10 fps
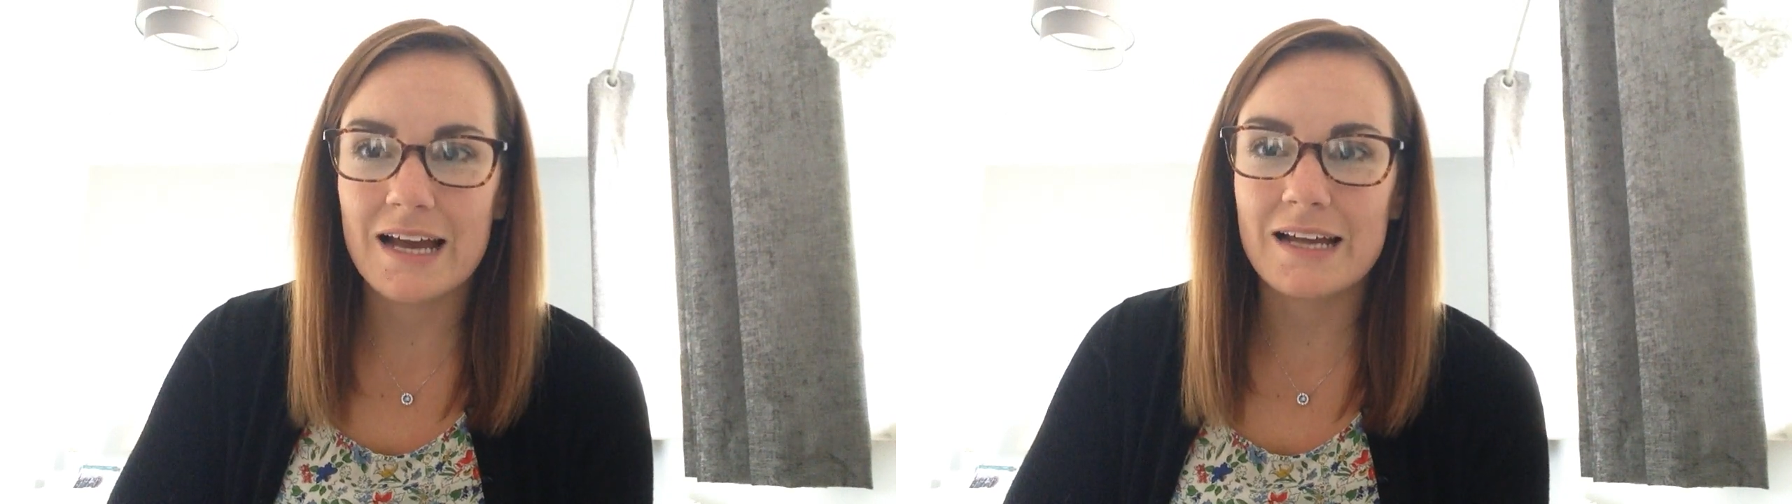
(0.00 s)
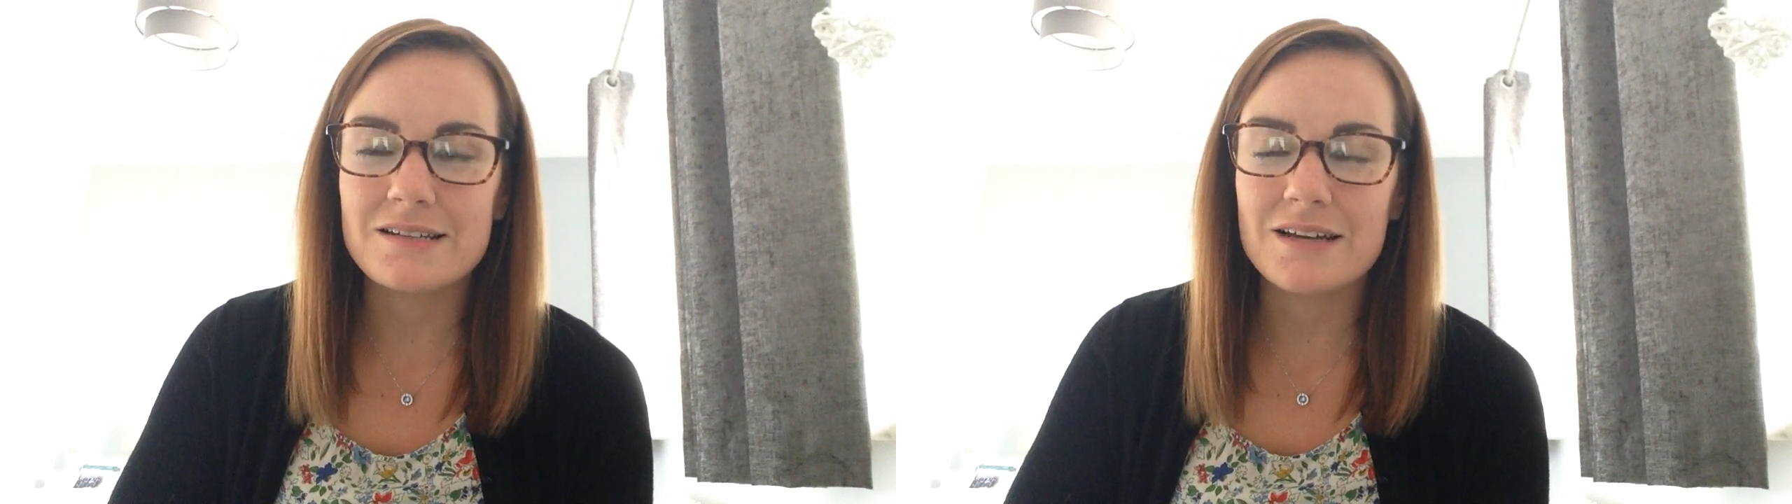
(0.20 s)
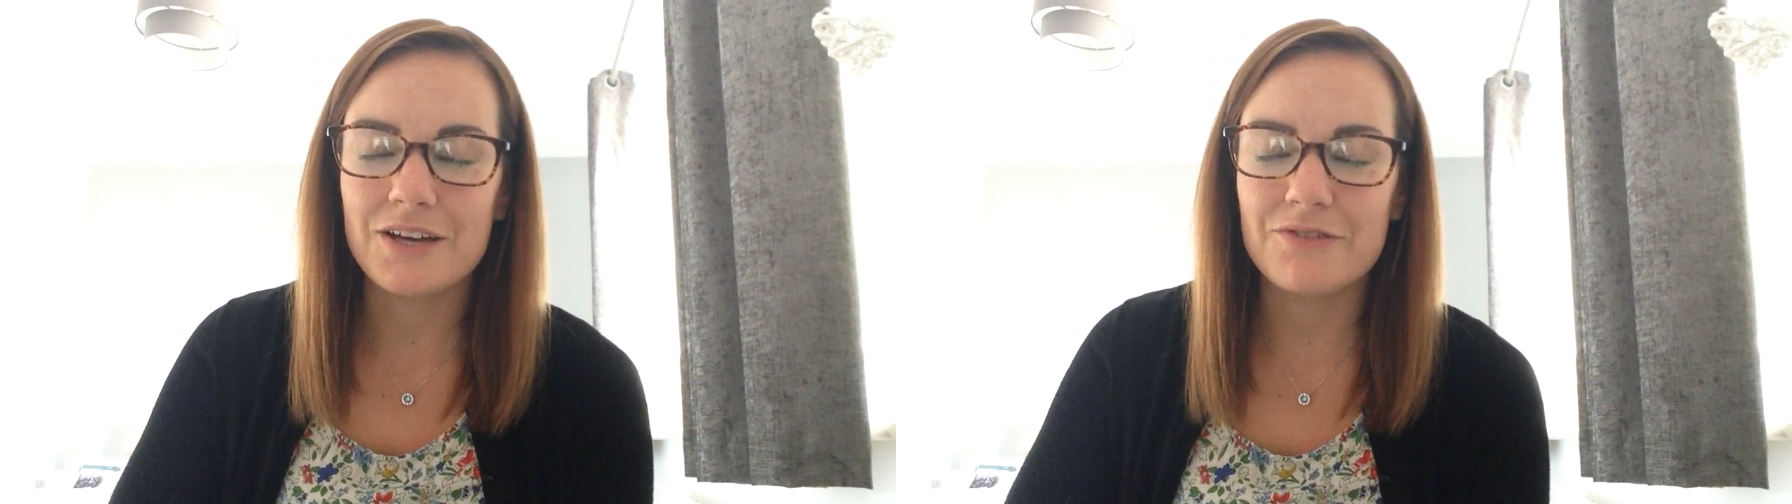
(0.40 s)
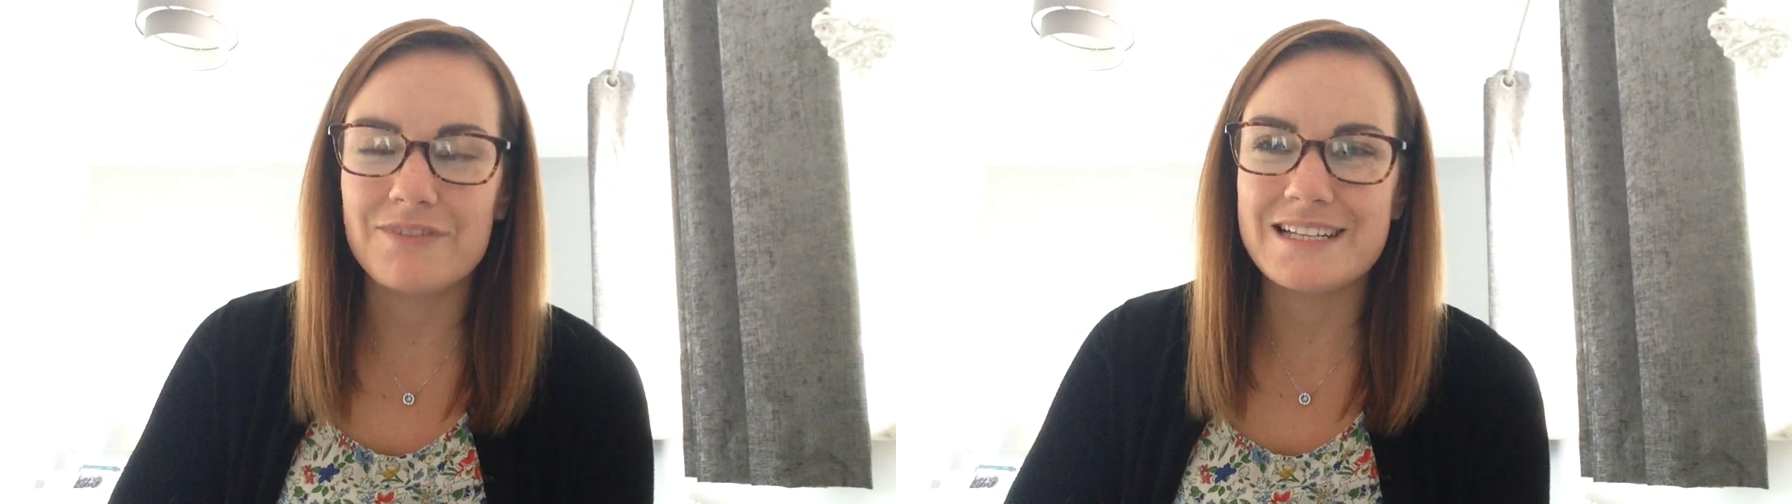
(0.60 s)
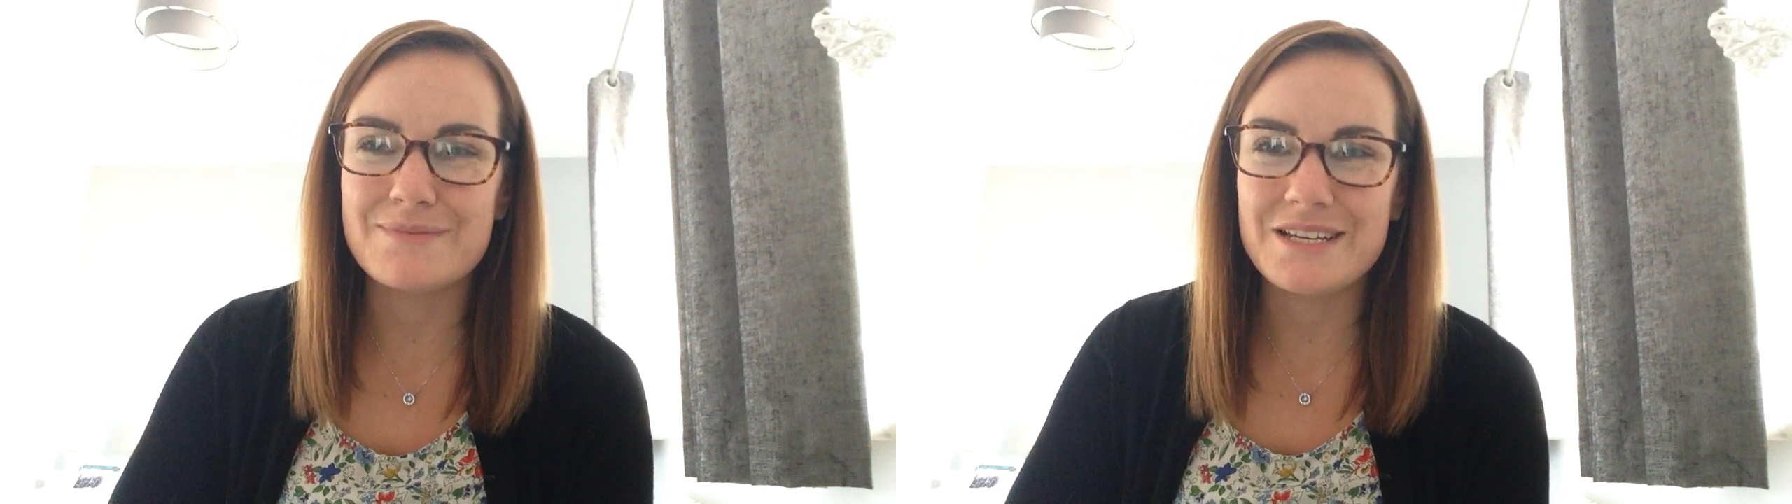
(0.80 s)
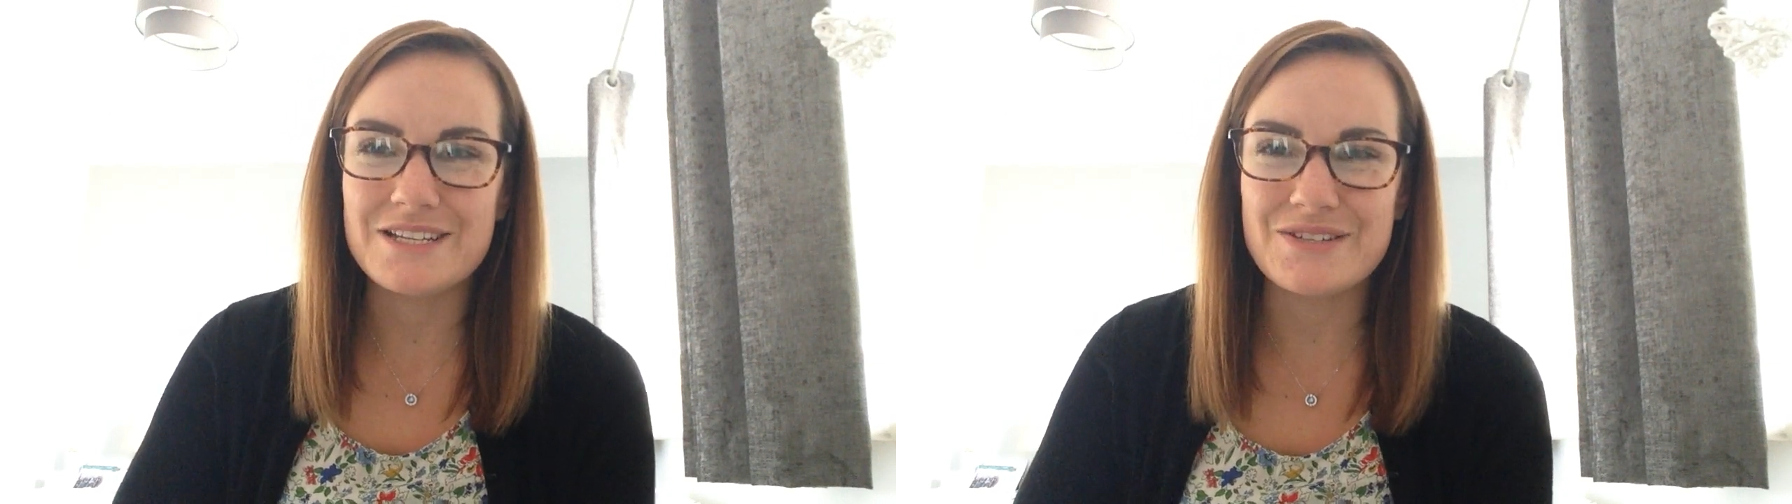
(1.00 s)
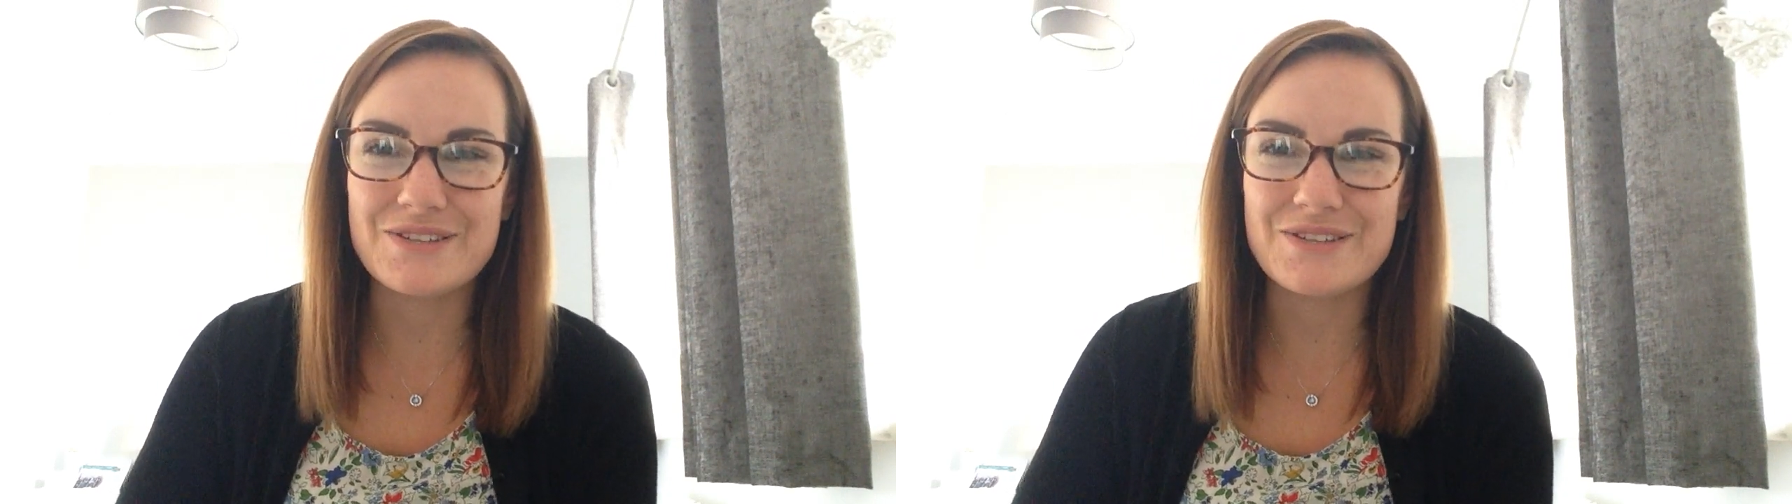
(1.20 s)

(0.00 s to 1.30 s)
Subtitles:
and hopefully speak to you